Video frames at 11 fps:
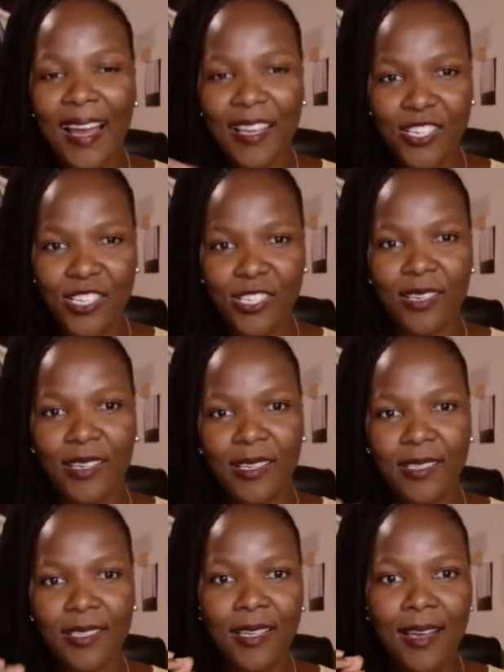I
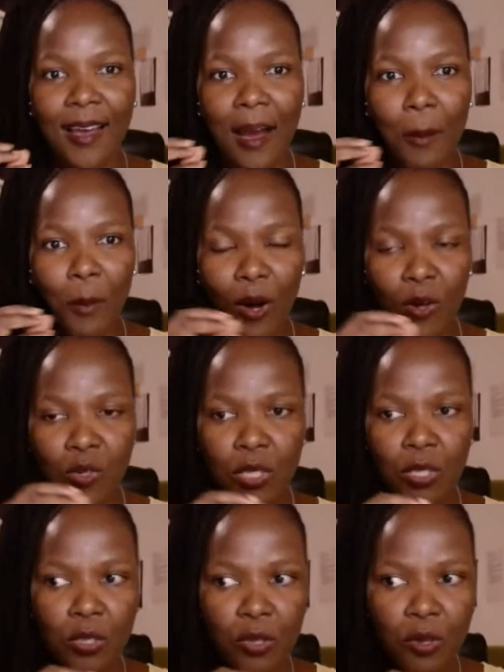shared about
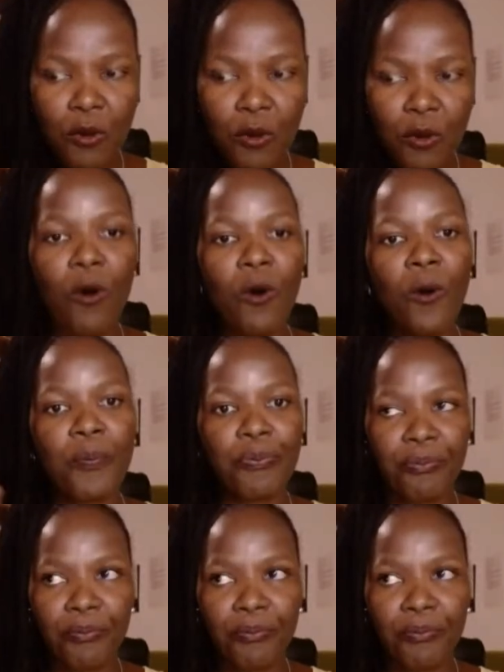your